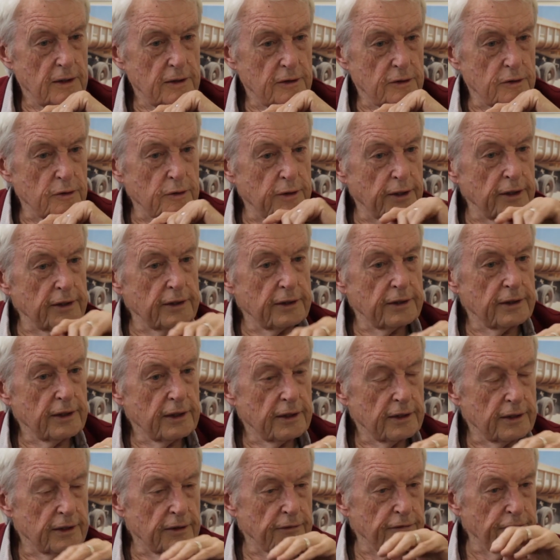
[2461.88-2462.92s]
to get
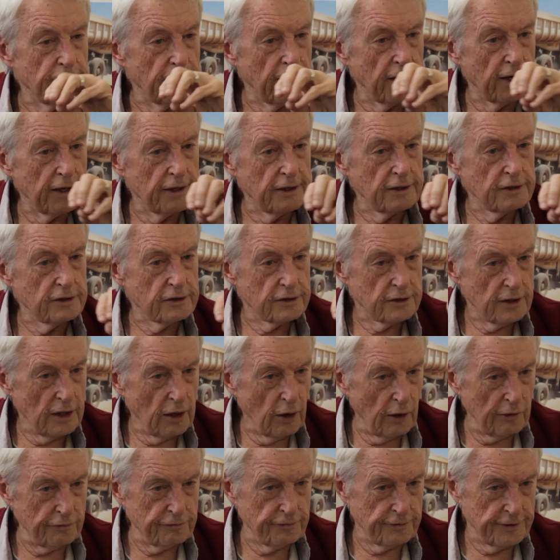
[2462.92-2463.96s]
the fines
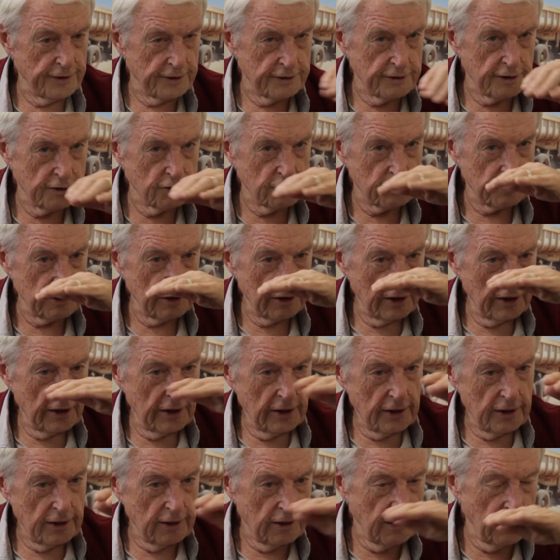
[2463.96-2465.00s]
off that is
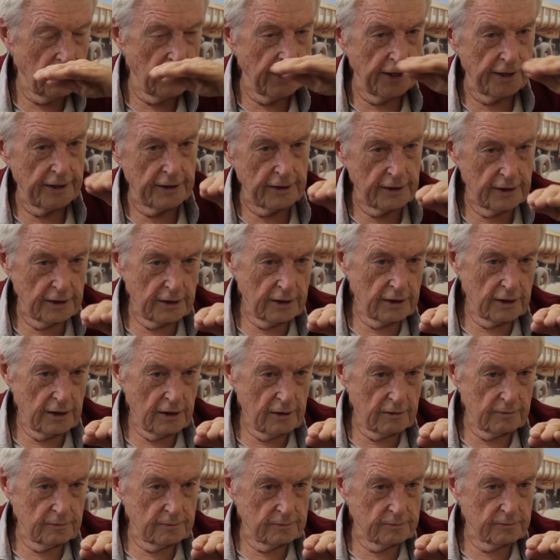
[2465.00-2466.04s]
lying
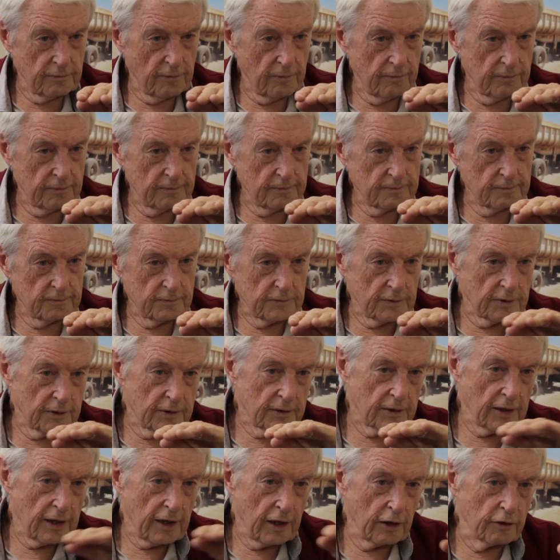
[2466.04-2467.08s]

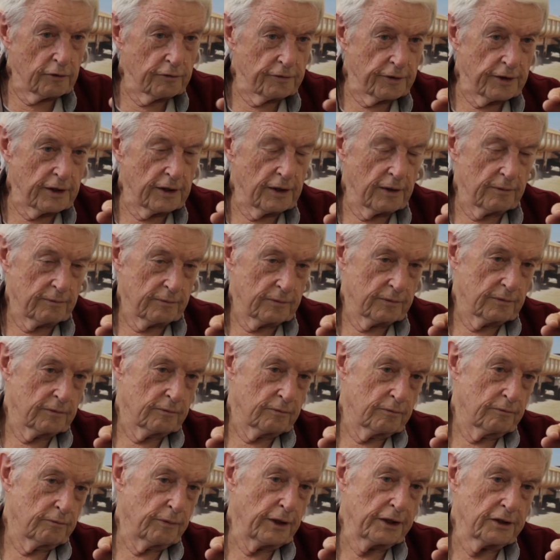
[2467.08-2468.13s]
over
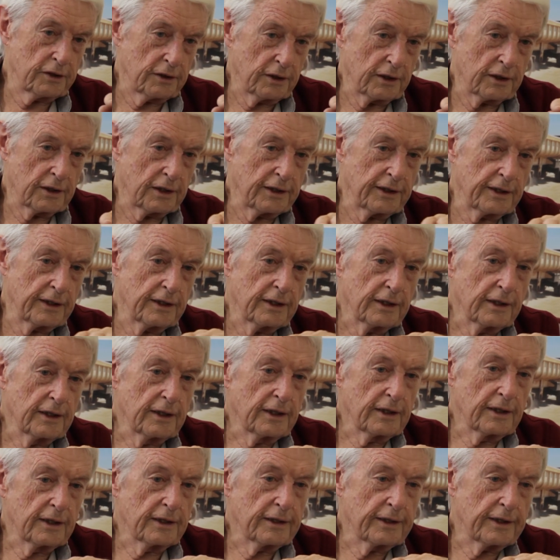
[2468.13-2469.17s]
basically
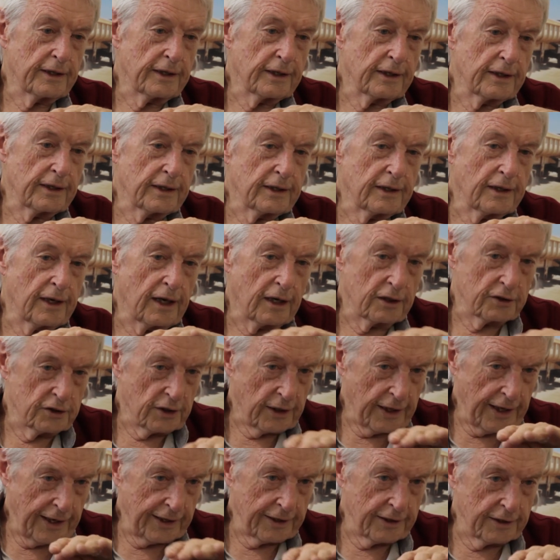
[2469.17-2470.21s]
the
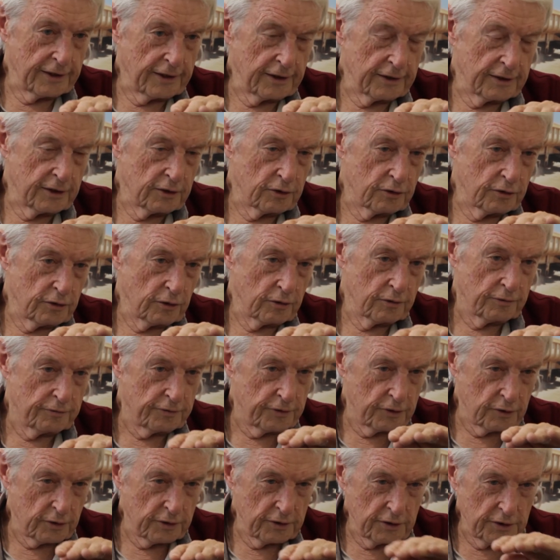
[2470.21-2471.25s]
larger aggregate. Is sort of,
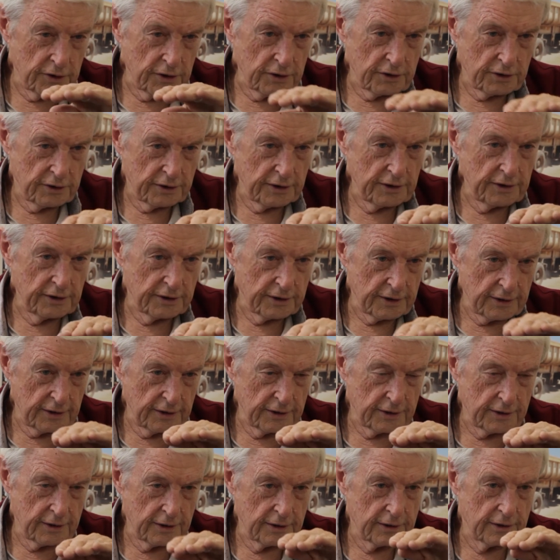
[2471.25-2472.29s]
you can just see
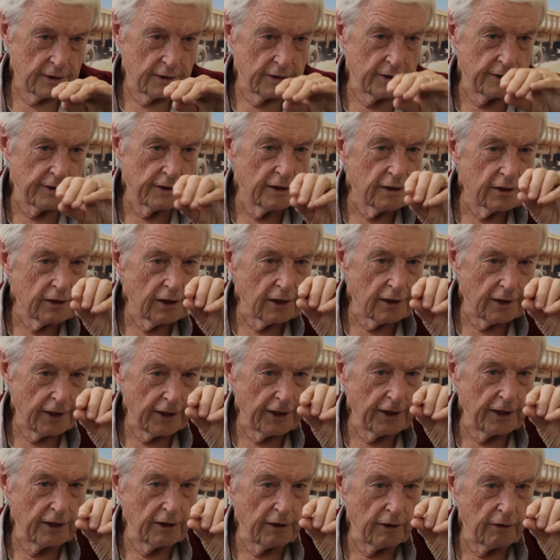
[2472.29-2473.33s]
it's just a thin
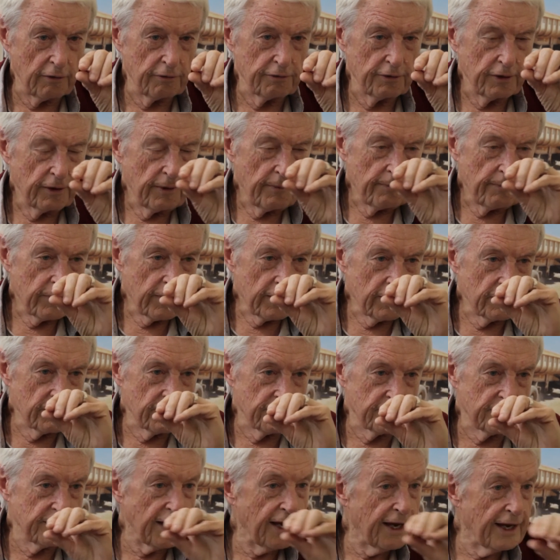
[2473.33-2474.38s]
layer of
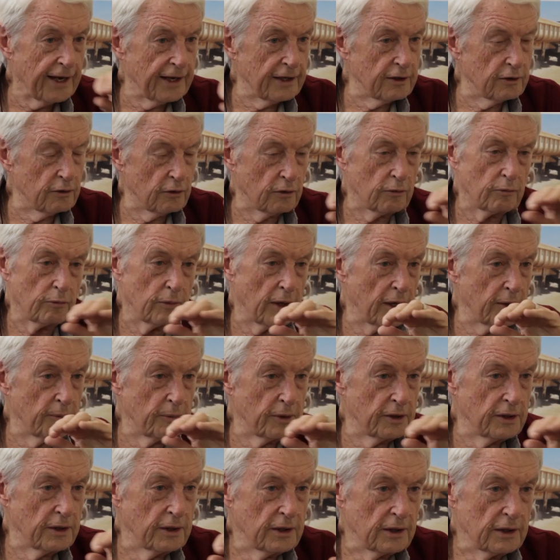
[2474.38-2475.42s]
sand or
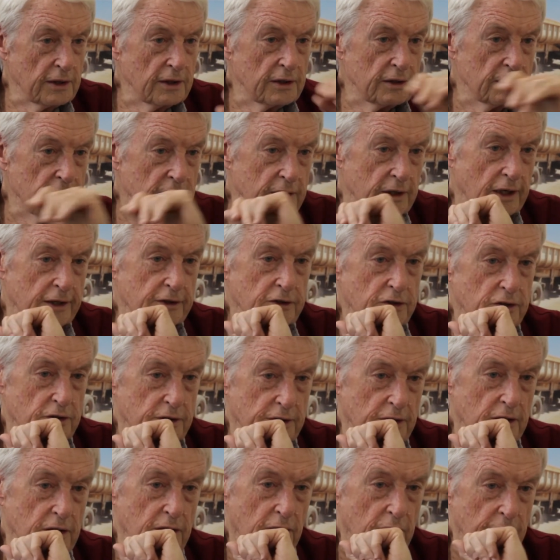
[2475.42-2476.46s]
maybe slush
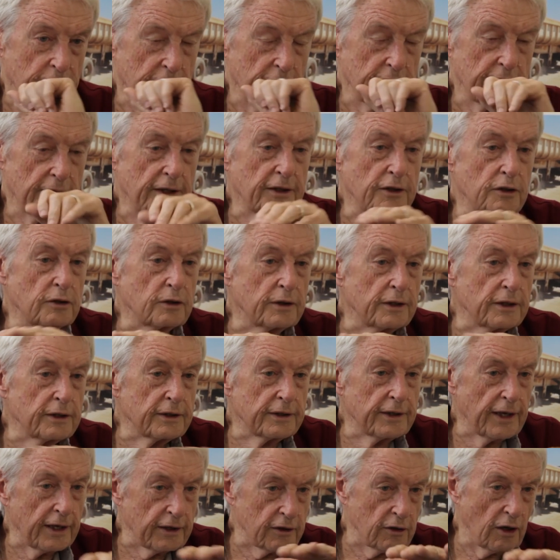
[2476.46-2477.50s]
still on it, and you get
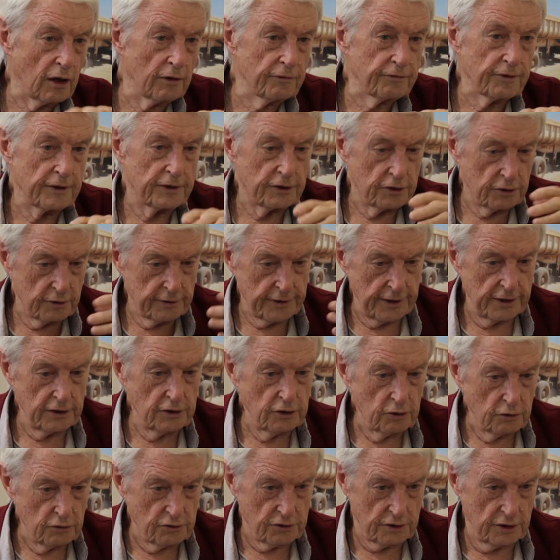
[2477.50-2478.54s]
that off, and then
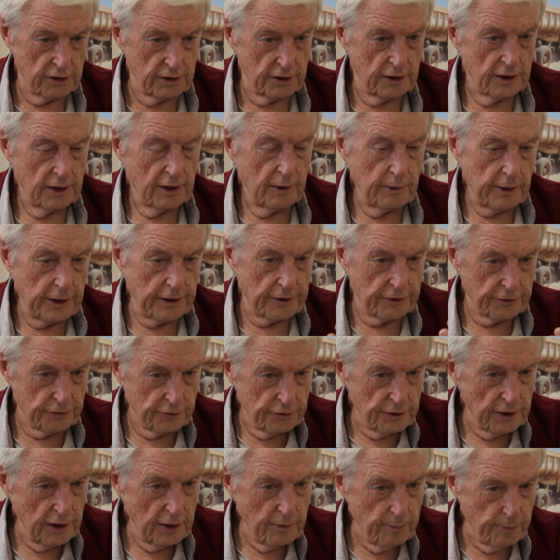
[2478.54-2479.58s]
you see
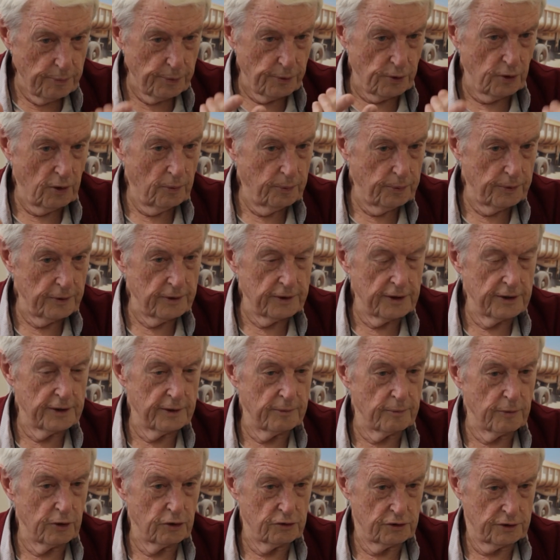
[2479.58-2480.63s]
really properly the
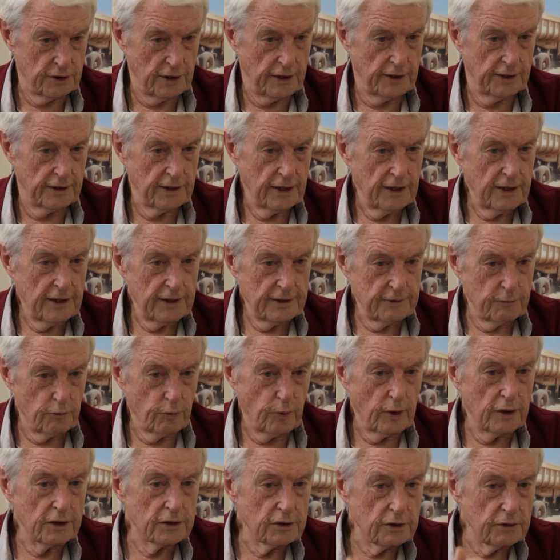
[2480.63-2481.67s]
mosaic.
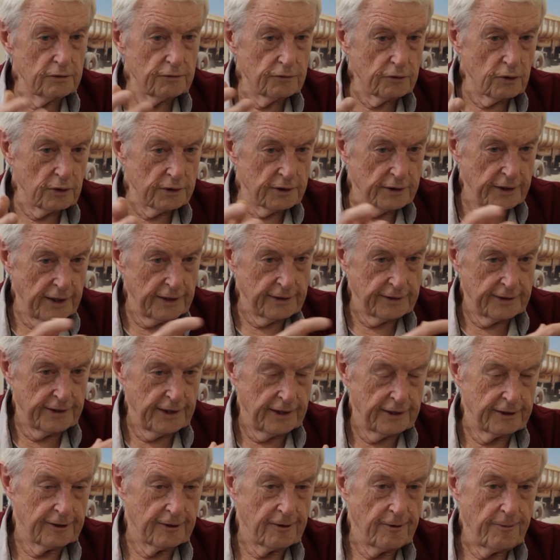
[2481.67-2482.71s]
Once you've got that
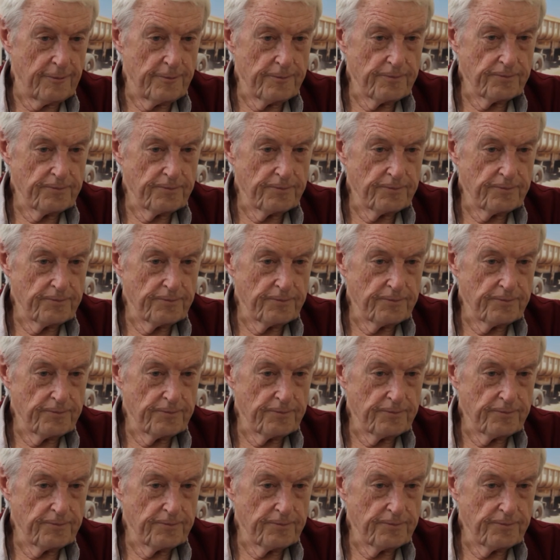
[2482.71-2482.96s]
done,